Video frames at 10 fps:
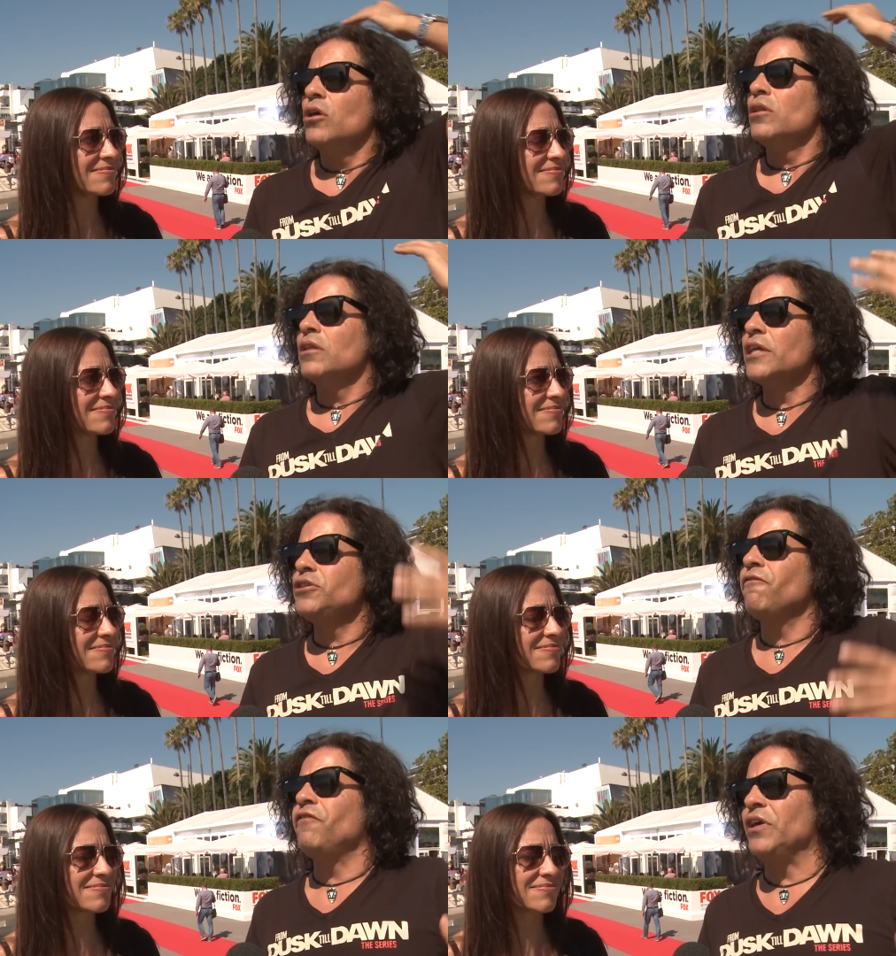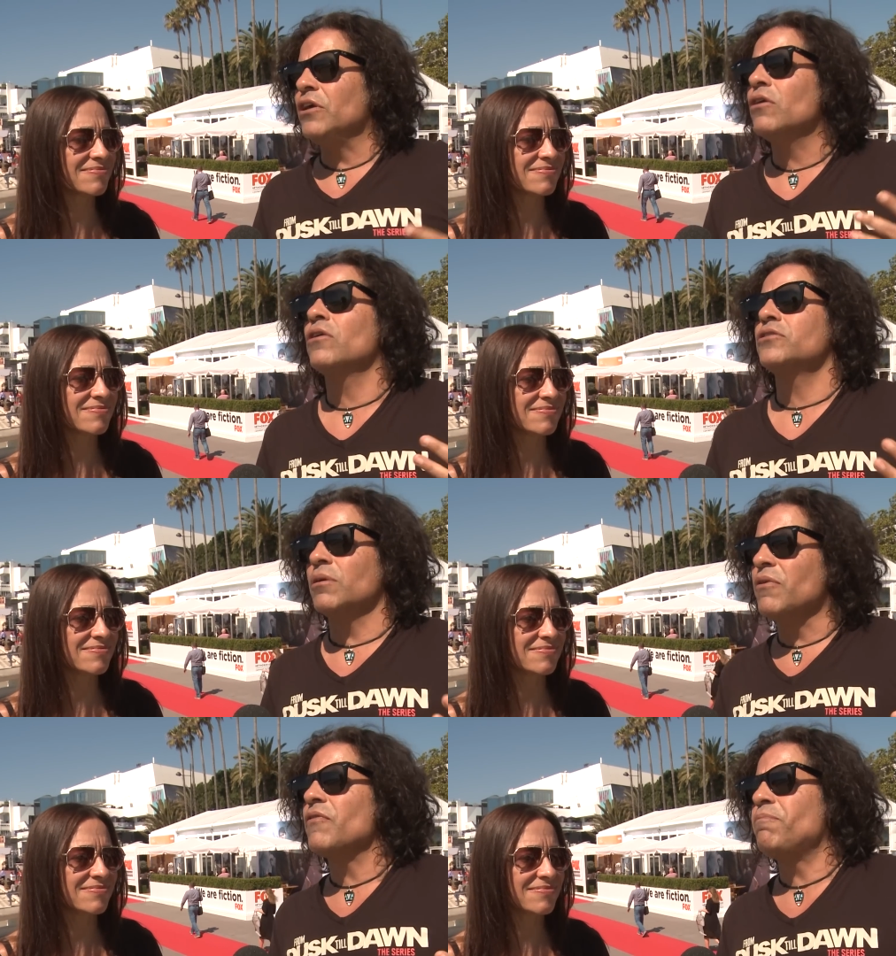Speaker 1: let you feel
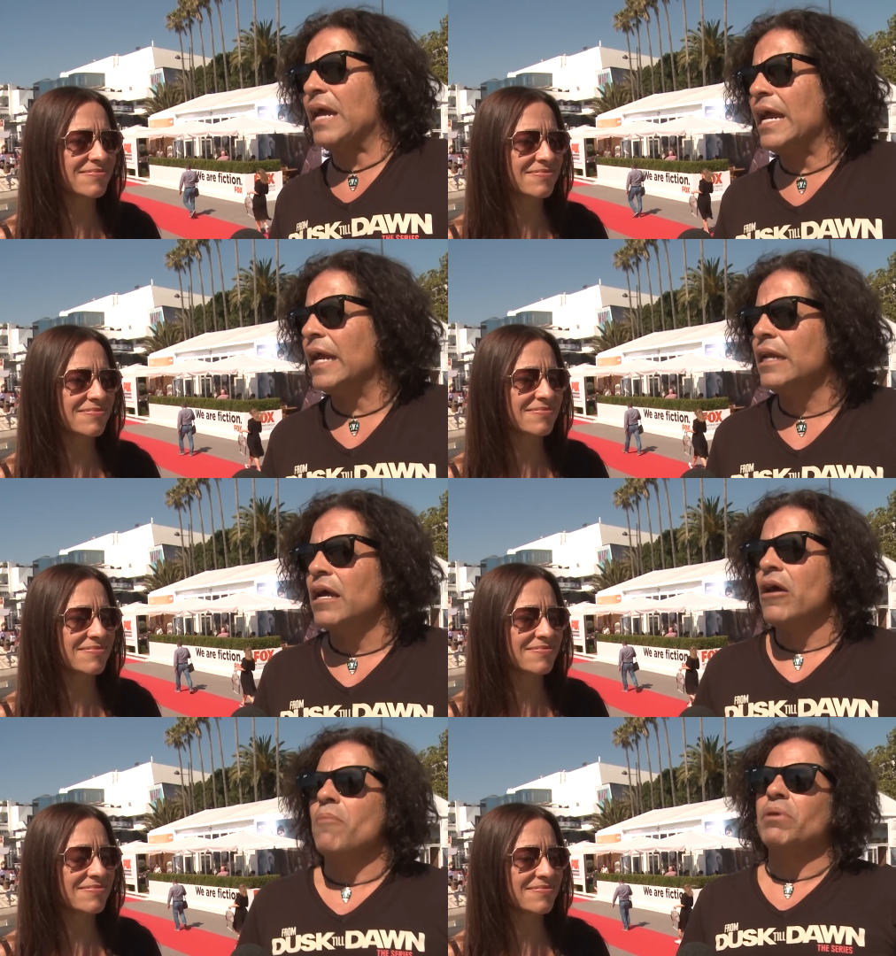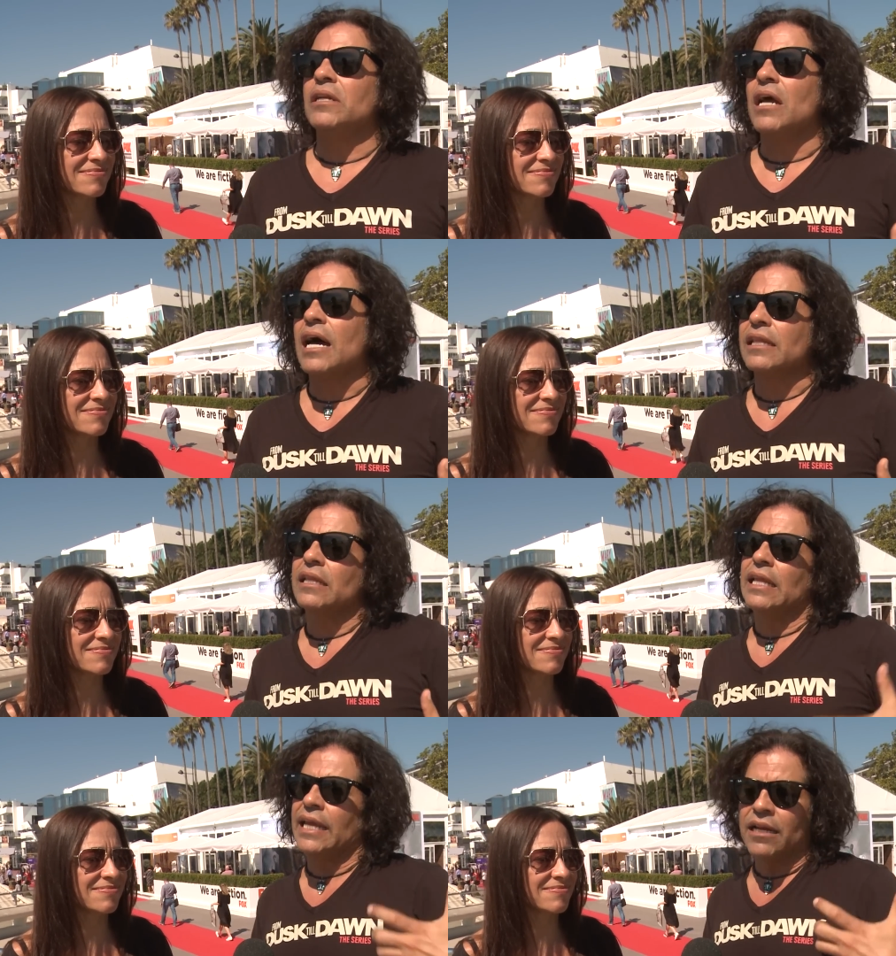some of the pain, but not
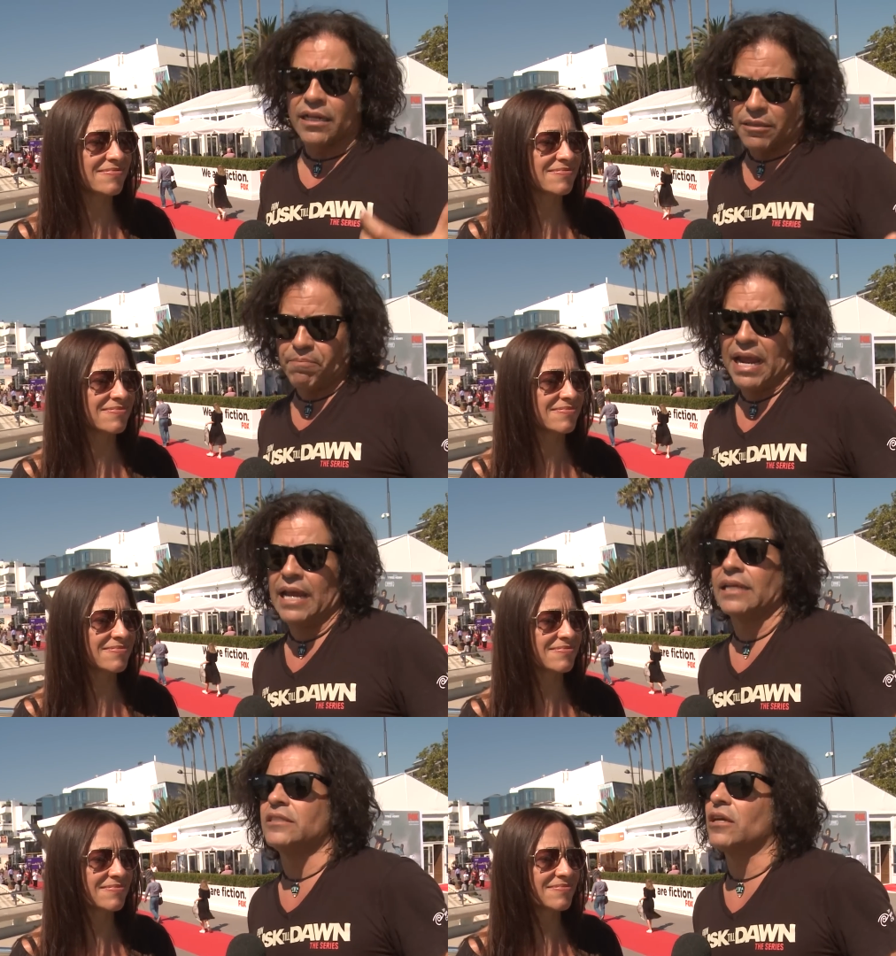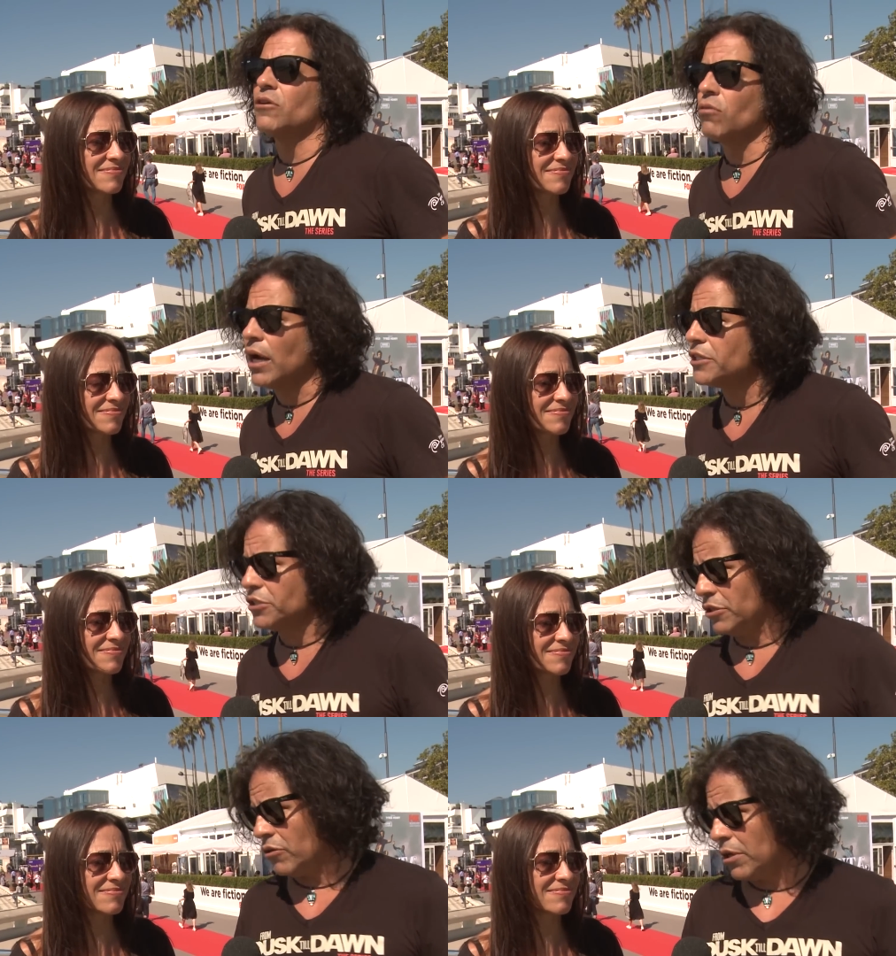lean on the pain as a
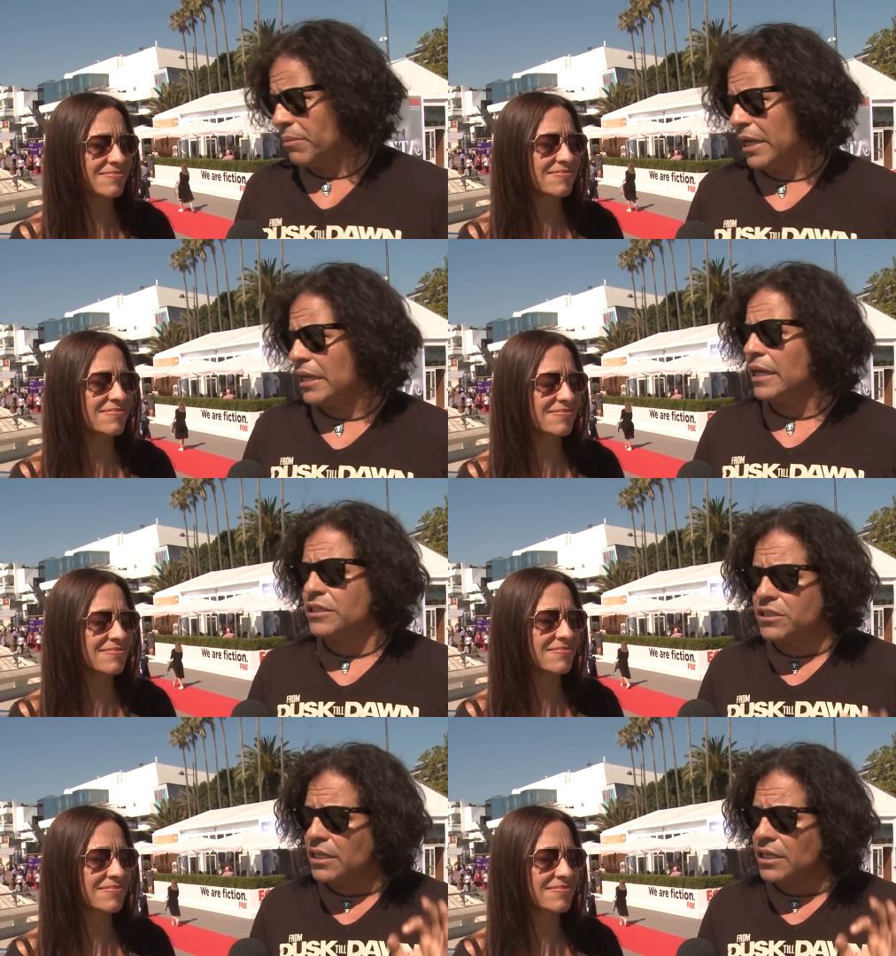crutch. You know yeah. what I mean? And yeah.